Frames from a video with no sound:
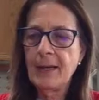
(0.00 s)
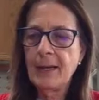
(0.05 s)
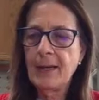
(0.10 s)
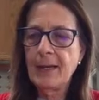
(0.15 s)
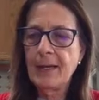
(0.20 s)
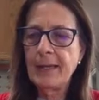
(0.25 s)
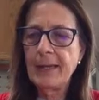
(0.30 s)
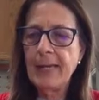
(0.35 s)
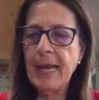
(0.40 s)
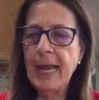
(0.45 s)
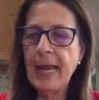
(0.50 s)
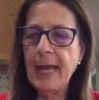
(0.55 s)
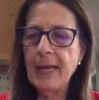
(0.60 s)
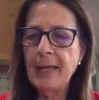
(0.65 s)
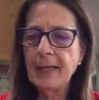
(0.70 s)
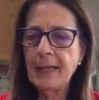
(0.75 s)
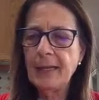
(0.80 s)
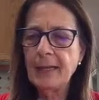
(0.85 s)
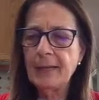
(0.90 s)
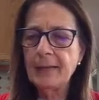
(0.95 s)
And
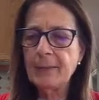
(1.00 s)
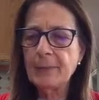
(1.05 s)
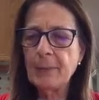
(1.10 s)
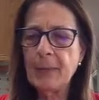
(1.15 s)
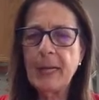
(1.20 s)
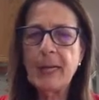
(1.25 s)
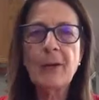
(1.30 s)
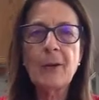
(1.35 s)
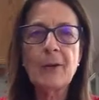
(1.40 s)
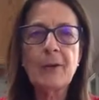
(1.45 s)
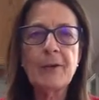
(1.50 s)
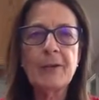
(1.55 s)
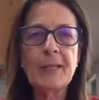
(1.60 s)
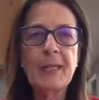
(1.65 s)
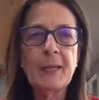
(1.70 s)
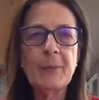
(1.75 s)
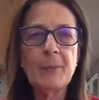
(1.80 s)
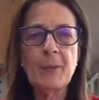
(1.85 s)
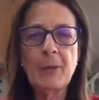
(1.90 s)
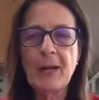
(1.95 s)
that is my Earth
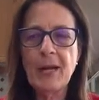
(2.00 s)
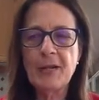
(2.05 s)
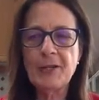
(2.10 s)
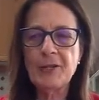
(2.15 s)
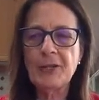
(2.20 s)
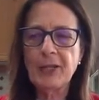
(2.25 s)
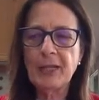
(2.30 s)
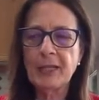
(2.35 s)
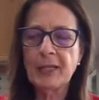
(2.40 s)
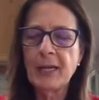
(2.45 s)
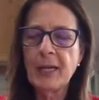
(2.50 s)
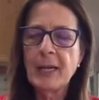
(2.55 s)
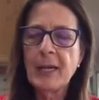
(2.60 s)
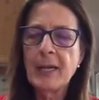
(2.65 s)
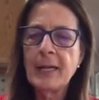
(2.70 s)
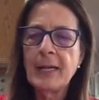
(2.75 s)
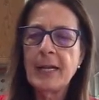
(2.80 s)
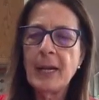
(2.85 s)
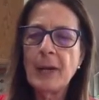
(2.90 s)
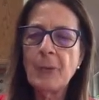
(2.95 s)
Day project.
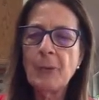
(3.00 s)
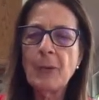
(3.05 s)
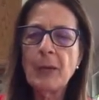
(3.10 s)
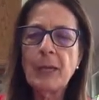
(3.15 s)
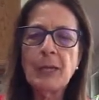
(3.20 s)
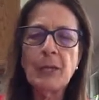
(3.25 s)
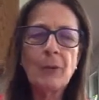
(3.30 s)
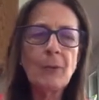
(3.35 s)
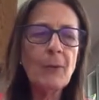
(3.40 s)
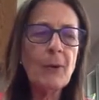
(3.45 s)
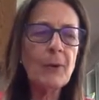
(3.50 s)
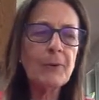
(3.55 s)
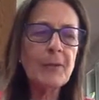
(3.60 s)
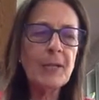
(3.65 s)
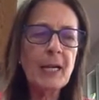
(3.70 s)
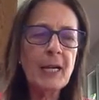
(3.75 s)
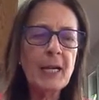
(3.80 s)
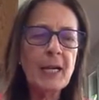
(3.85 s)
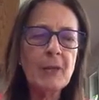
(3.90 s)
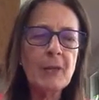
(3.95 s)
Now, when you're all
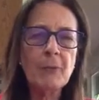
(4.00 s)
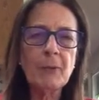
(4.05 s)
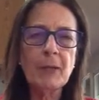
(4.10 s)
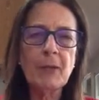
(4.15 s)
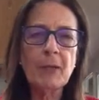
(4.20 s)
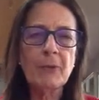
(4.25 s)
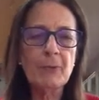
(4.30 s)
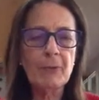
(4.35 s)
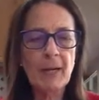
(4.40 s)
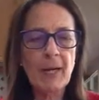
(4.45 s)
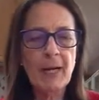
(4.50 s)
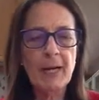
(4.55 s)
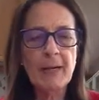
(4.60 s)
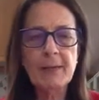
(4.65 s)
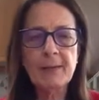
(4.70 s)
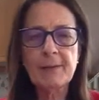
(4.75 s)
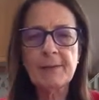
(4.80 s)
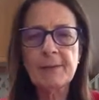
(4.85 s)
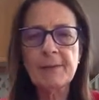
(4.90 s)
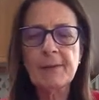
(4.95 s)
done with your
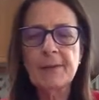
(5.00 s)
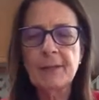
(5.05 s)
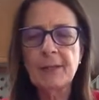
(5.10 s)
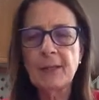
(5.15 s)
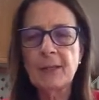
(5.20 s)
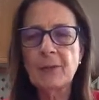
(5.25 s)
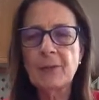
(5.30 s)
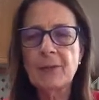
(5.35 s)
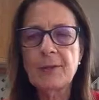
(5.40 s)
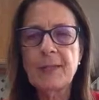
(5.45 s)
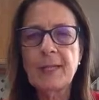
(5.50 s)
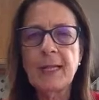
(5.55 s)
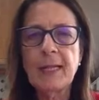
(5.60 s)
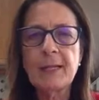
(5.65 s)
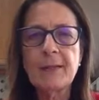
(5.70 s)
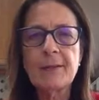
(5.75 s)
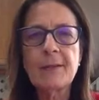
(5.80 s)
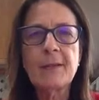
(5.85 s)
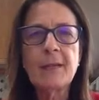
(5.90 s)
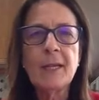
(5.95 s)
rocks and your
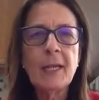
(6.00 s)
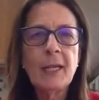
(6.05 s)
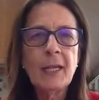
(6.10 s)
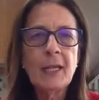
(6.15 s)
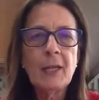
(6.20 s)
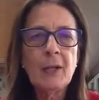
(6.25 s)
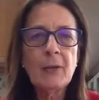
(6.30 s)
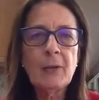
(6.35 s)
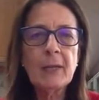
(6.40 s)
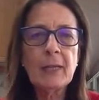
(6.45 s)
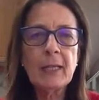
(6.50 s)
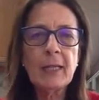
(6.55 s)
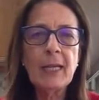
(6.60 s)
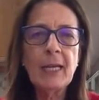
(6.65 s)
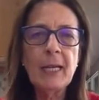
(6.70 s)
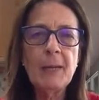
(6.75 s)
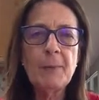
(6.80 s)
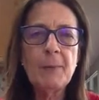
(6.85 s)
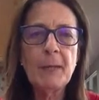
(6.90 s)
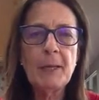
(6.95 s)
sticks, you can
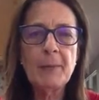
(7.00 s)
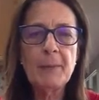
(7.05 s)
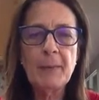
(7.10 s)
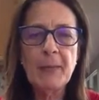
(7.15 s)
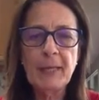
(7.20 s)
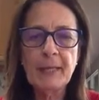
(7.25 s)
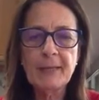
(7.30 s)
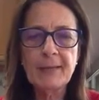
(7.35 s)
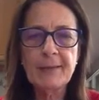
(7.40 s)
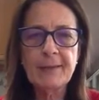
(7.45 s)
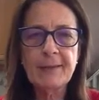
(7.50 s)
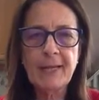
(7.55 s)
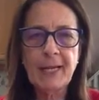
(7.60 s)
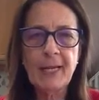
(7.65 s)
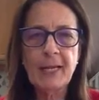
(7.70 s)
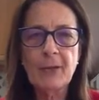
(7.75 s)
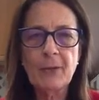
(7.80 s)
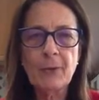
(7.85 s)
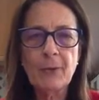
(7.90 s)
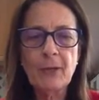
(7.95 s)
keep them
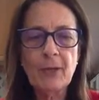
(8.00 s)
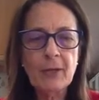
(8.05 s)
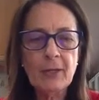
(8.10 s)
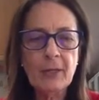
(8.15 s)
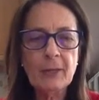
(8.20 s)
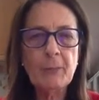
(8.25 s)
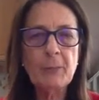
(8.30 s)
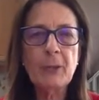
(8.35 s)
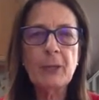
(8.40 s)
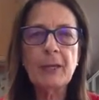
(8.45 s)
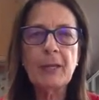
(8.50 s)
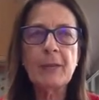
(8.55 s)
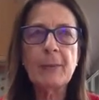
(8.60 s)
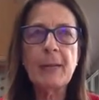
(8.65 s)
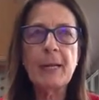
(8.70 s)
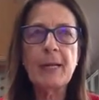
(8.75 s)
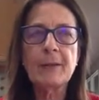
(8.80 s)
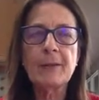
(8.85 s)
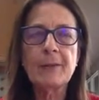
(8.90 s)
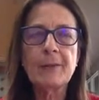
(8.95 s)
inside, or you can put them
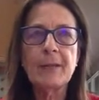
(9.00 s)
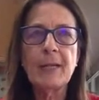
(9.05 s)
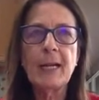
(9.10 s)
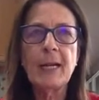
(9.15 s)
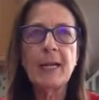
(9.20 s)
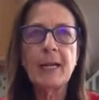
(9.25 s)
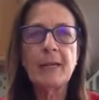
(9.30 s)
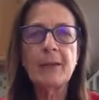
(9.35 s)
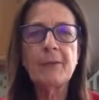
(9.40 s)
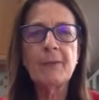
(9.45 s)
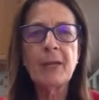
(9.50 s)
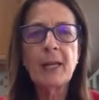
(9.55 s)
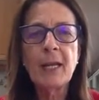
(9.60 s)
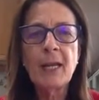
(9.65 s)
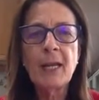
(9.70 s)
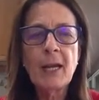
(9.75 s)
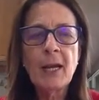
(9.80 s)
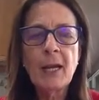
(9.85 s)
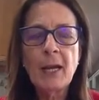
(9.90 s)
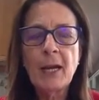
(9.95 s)
outside,
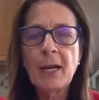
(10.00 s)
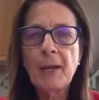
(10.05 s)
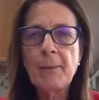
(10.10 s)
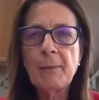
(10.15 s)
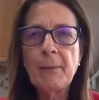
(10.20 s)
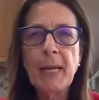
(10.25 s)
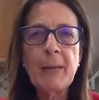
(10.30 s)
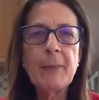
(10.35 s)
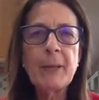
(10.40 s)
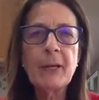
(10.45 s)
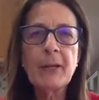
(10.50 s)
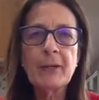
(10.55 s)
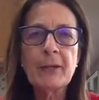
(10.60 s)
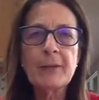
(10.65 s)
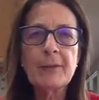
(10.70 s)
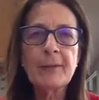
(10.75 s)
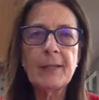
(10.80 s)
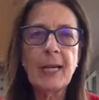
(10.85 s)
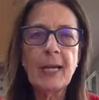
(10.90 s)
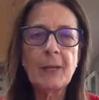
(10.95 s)
maybe on
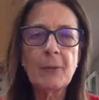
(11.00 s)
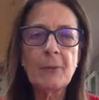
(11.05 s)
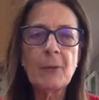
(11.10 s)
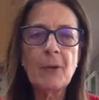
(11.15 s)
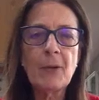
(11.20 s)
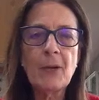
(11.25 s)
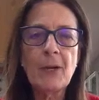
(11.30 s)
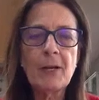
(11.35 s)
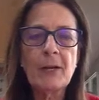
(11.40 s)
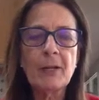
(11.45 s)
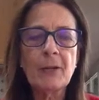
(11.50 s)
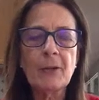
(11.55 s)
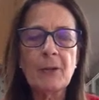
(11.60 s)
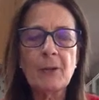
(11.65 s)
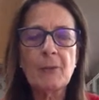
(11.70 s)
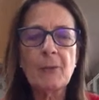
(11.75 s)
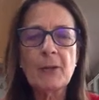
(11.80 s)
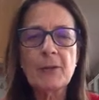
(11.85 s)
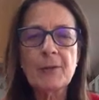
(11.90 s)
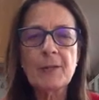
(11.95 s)
a sidewalk
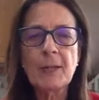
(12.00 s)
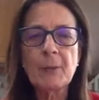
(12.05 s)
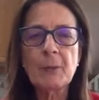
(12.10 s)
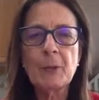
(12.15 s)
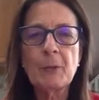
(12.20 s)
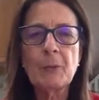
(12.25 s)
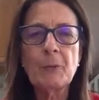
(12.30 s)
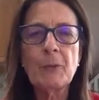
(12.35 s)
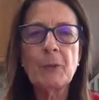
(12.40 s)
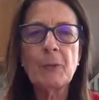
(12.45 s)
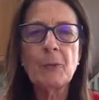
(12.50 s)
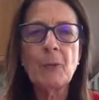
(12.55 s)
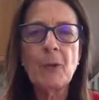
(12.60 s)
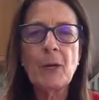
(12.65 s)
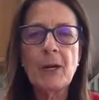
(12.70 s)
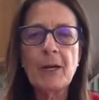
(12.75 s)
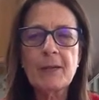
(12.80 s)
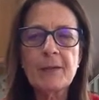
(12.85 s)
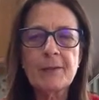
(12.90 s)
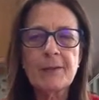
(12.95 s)
or where someone would
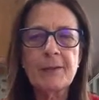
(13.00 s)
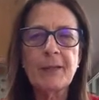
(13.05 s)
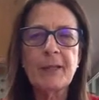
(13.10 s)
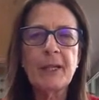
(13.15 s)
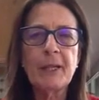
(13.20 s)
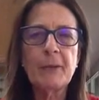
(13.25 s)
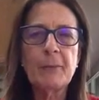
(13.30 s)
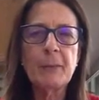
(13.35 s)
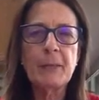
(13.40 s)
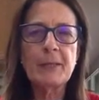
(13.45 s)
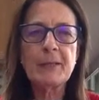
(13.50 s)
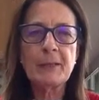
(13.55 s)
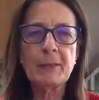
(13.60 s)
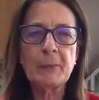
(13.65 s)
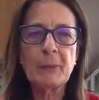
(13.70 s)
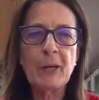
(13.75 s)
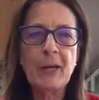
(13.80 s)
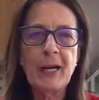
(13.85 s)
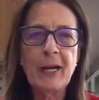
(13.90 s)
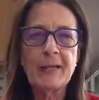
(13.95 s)
walk, so they'll be
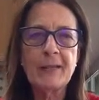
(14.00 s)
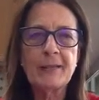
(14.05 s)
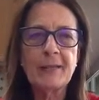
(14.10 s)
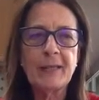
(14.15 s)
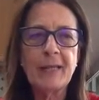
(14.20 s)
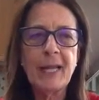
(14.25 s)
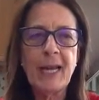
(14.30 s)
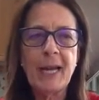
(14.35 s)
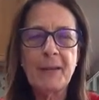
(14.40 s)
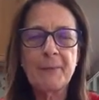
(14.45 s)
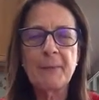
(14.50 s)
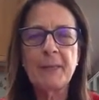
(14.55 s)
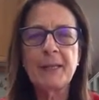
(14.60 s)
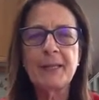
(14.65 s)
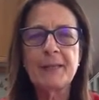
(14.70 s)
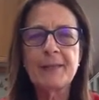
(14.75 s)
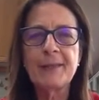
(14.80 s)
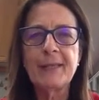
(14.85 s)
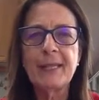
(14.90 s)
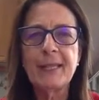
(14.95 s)
surprised and happy
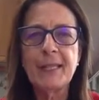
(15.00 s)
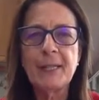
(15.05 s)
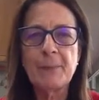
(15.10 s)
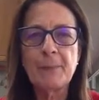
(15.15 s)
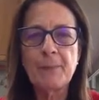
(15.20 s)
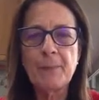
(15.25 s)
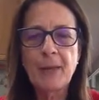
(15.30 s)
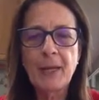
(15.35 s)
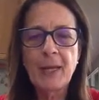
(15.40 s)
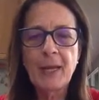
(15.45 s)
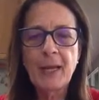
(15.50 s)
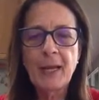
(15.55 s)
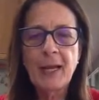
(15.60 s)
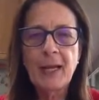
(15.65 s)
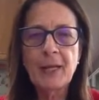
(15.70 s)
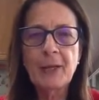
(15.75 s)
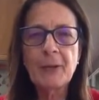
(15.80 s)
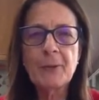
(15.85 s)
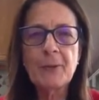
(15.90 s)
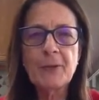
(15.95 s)
to see them.
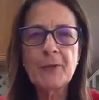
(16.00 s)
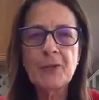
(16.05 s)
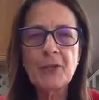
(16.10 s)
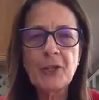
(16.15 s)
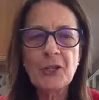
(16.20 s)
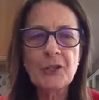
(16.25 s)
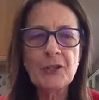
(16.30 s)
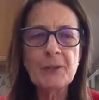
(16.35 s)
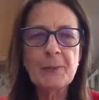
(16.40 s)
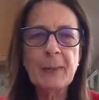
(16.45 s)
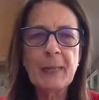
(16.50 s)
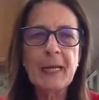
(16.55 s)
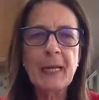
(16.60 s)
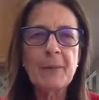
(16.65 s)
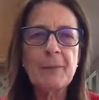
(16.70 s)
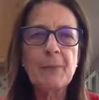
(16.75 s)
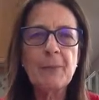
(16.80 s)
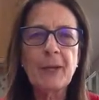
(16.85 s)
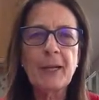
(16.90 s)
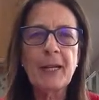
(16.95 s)
It always cheers me
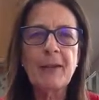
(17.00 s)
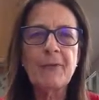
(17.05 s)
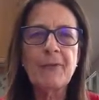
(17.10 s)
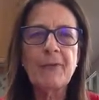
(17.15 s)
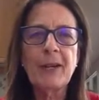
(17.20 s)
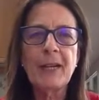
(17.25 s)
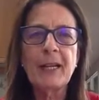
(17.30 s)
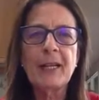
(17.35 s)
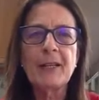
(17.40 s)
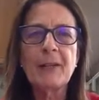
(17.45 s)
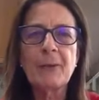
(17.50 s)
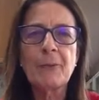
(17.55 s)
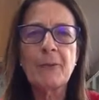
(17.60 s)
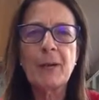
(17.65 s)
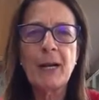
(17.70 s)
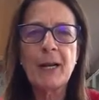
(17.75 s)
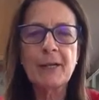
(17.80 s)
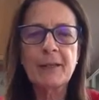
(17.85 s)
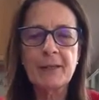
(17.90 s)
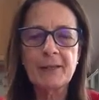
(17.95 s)
up when I find a
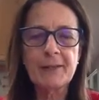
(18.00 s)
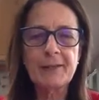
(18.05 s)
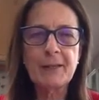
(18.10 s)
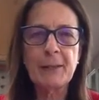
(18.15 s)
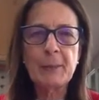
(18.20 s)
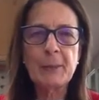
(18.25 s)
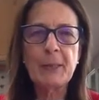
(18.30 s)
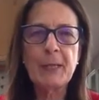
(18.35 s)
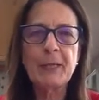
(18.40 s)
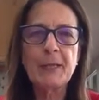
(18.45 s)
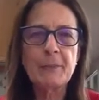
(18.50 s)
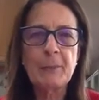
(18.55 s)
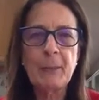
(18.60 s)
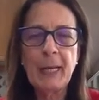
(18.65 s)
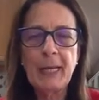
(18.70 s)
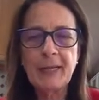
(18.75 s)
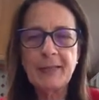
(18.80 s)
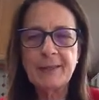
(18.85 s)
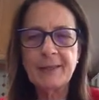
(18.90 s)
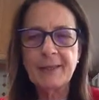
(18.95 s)
rock that somebody's
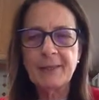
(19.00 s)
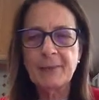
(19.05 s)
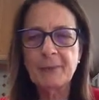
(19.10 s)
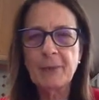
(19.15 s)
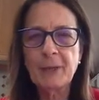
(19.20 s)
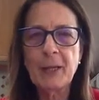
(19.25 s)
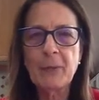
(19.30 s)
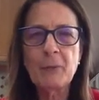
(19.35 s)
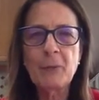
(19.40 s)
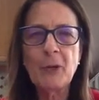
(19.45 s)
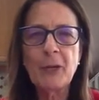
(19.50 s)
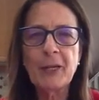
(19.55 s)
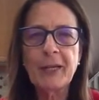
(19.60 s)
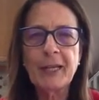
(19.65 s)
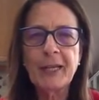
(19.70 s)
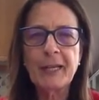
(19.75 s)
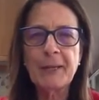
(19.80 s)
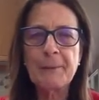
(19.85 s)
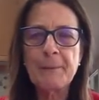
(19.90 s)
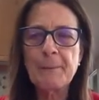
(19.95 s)
painted when I'm
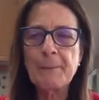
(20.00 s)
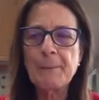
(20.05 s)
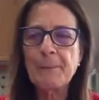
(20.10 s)
walking.